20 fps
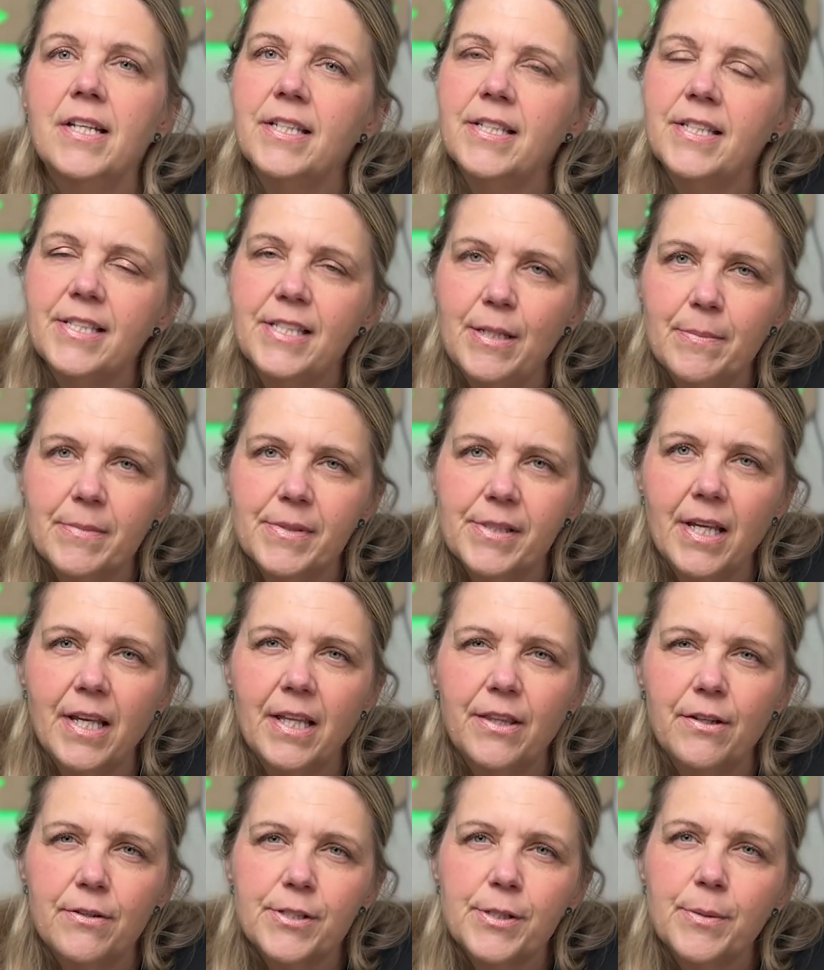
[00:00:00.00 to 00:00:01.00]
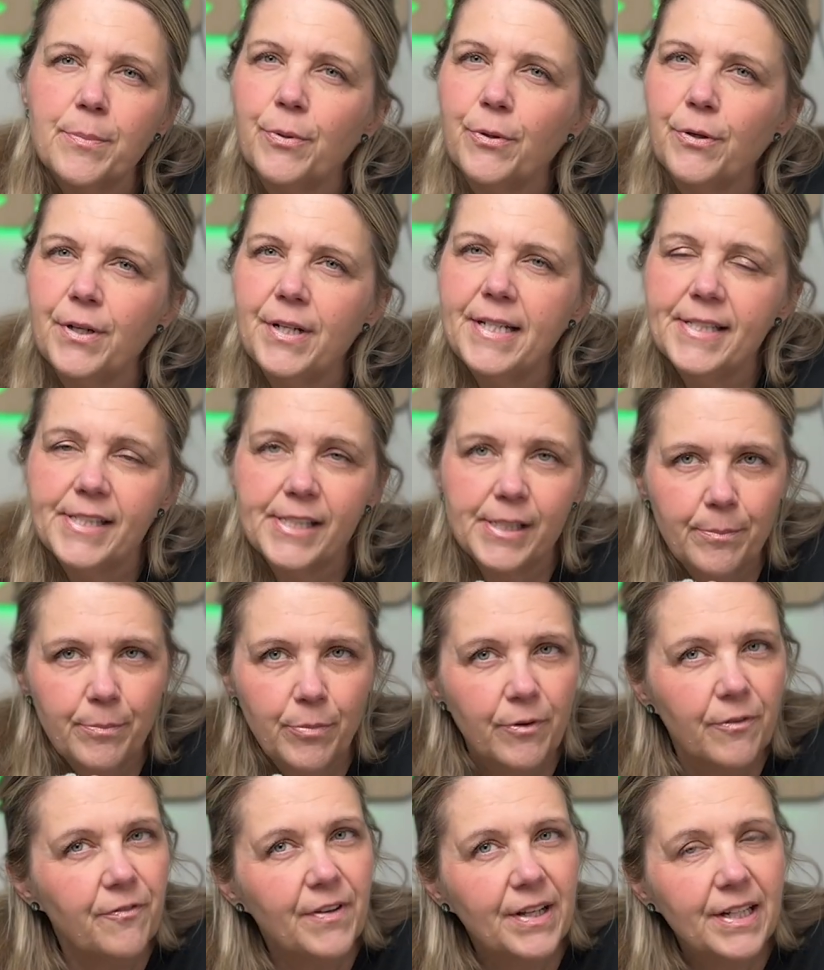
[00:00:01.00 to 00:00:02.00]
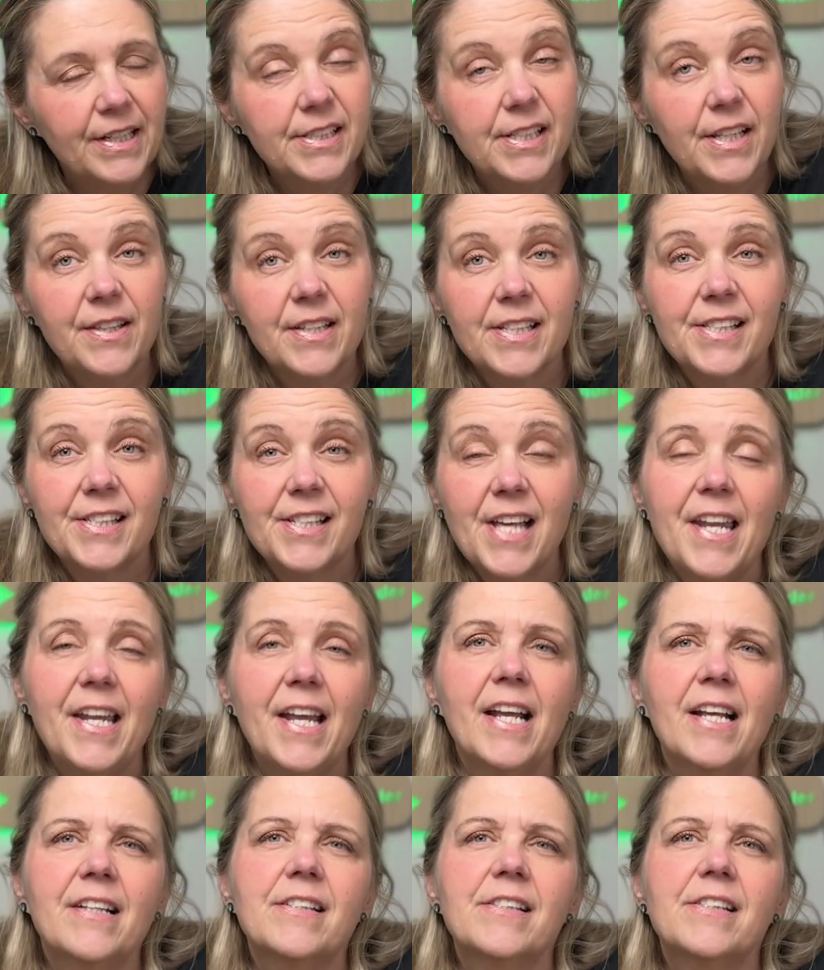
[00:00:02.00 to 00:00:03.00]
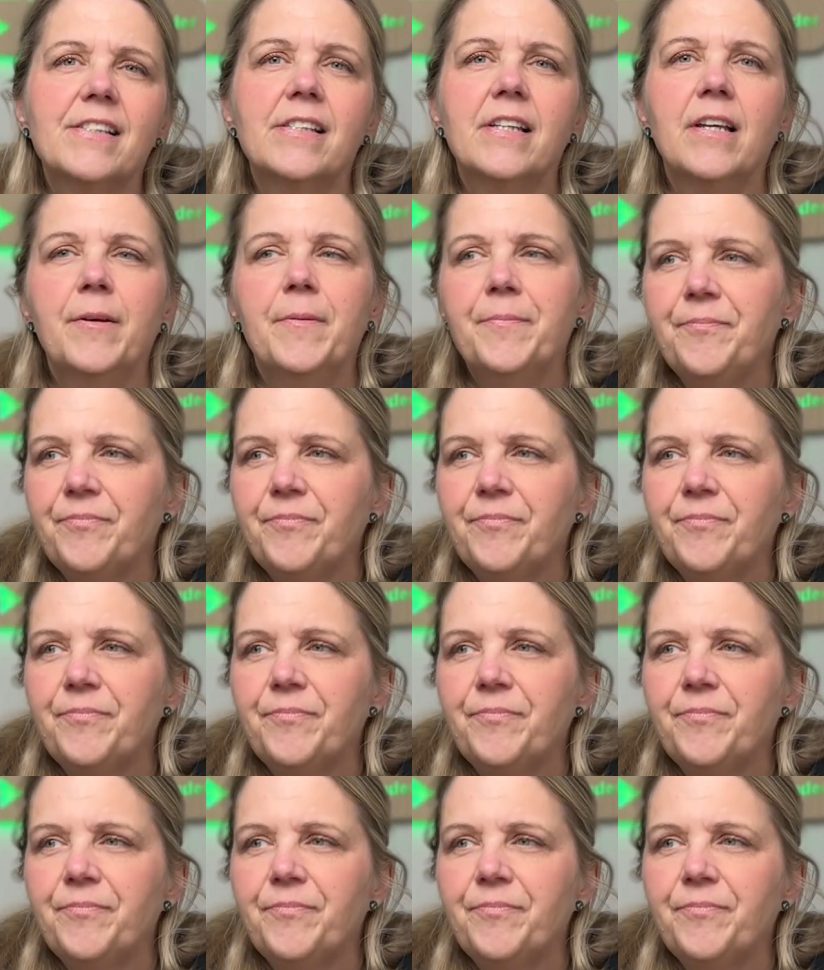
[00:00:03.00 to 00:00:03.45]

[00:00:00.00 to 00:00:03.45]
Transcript: Seems like there's a pretty simple fix in the settings.